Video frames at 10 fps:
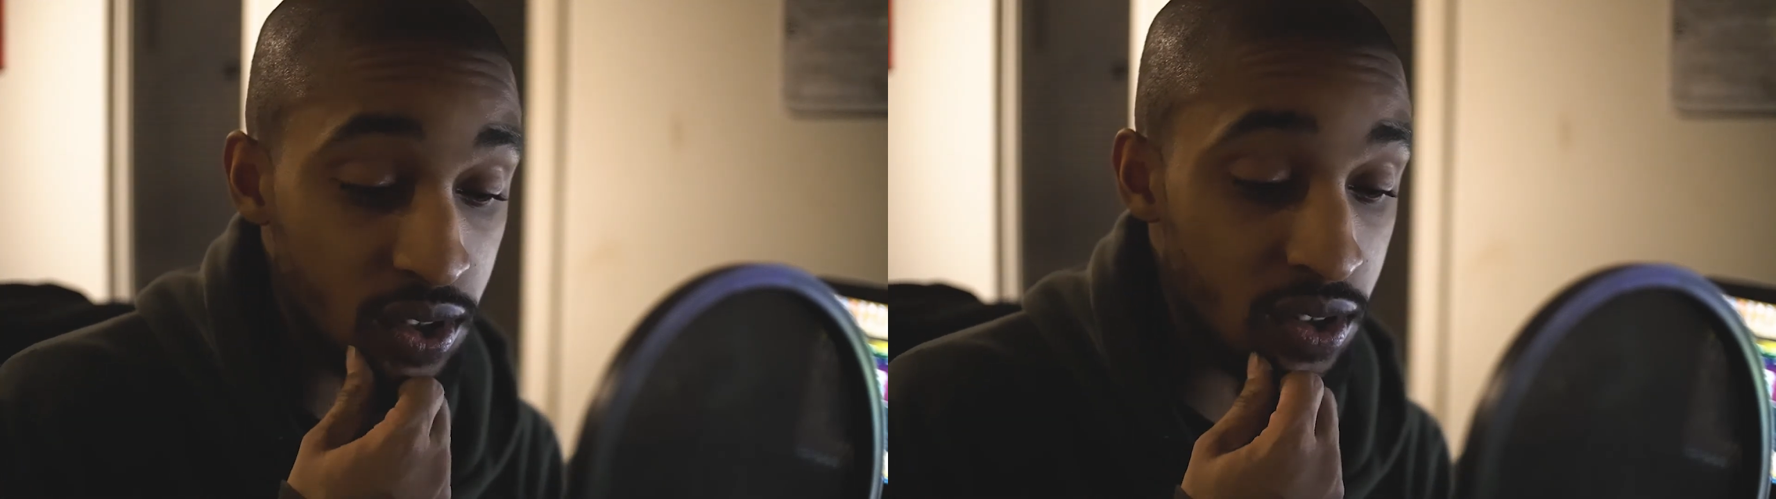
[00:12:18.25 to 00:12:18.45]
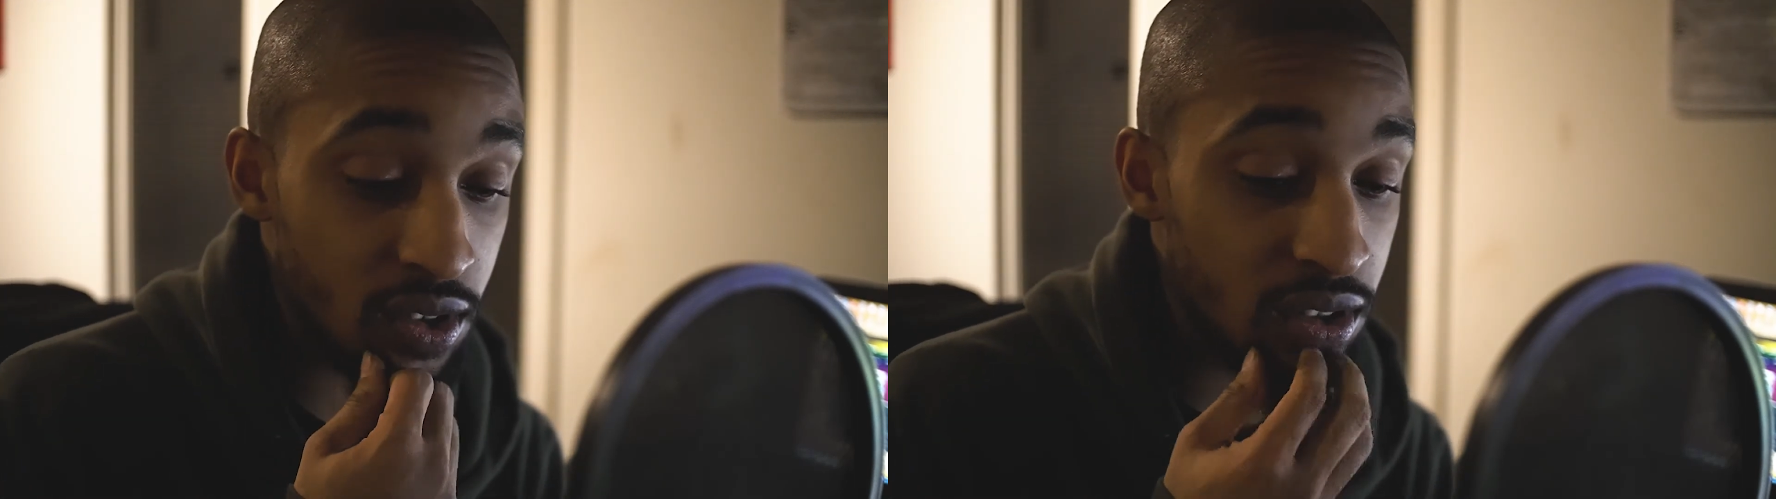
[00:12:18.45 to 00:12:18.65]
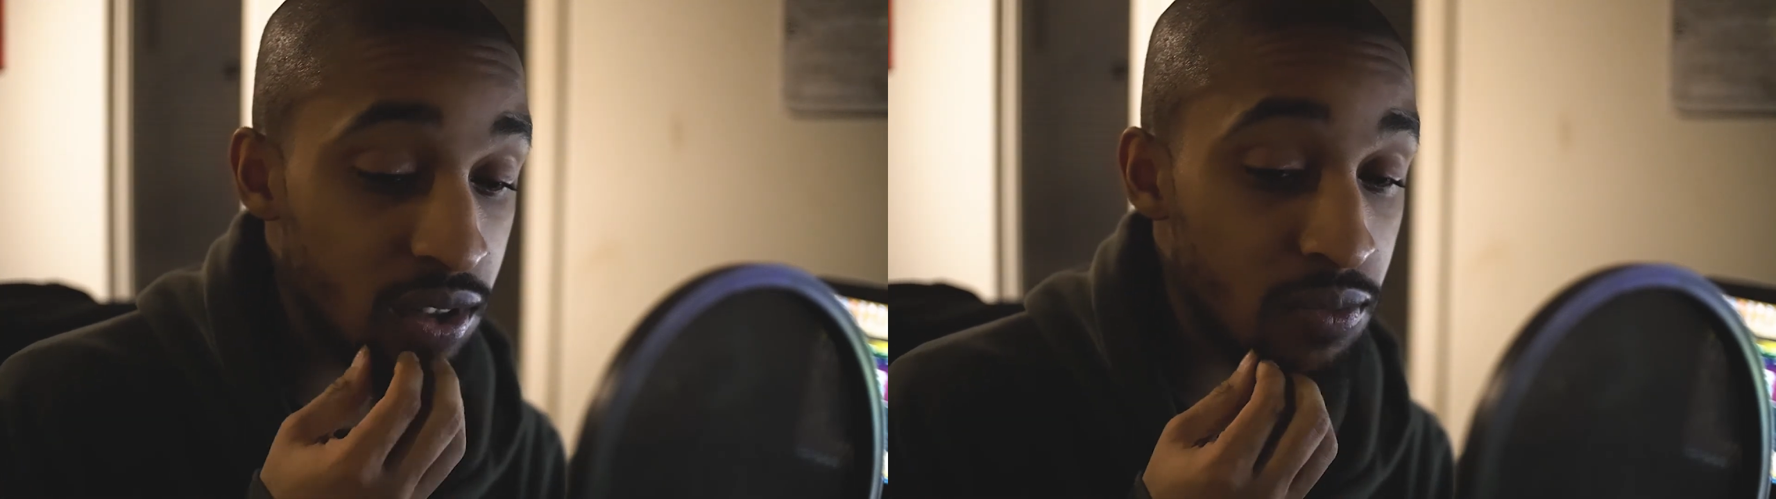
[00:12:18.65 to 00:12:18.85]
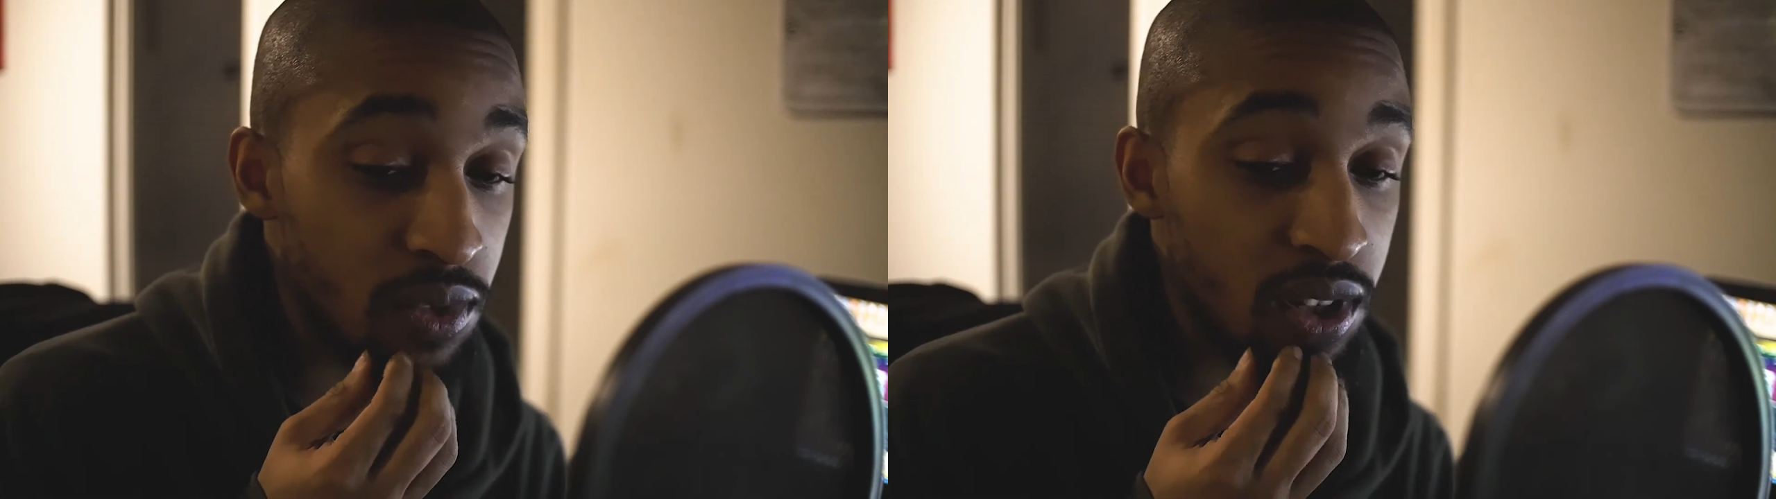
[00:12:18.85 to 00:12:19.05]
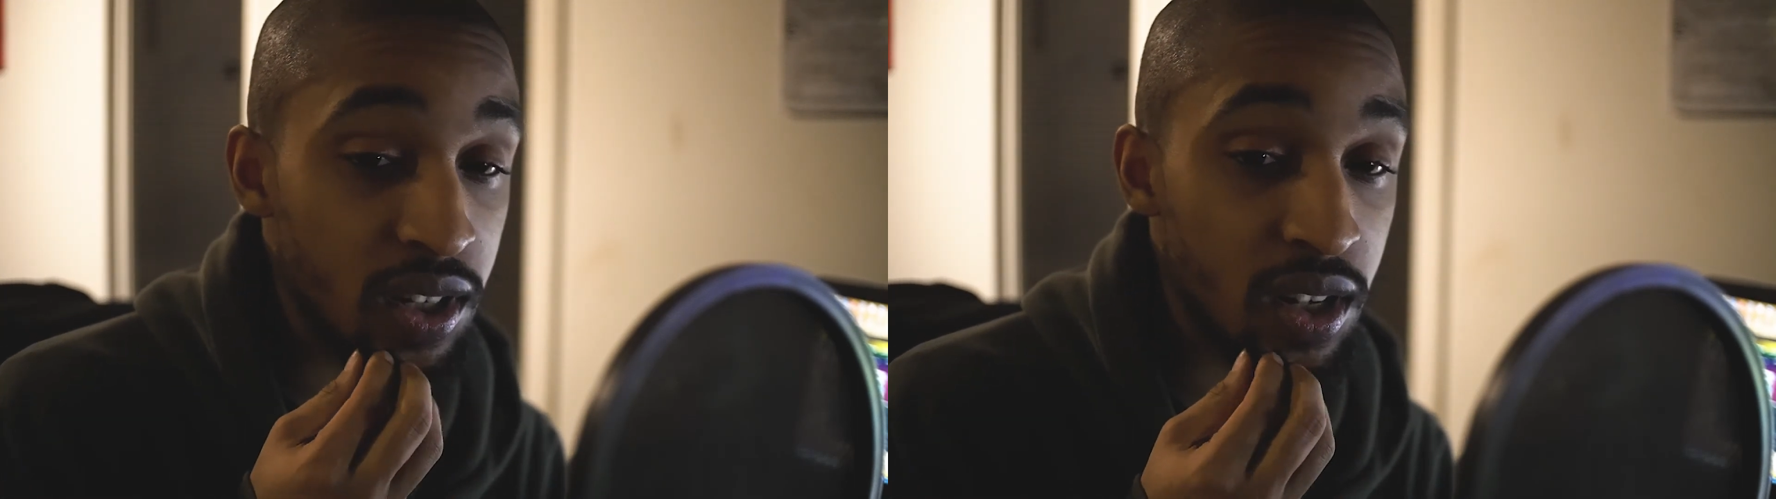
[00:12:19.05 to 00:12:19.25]
to y'all in a
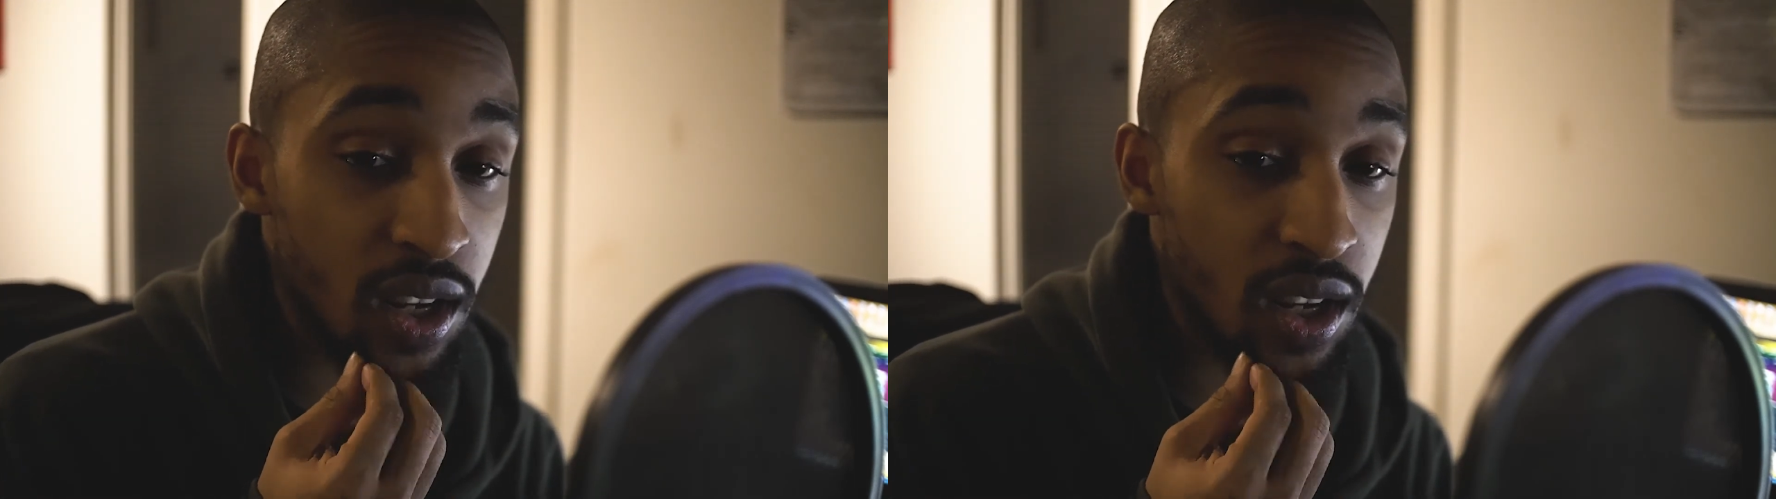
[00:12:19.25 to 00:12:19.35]
minute.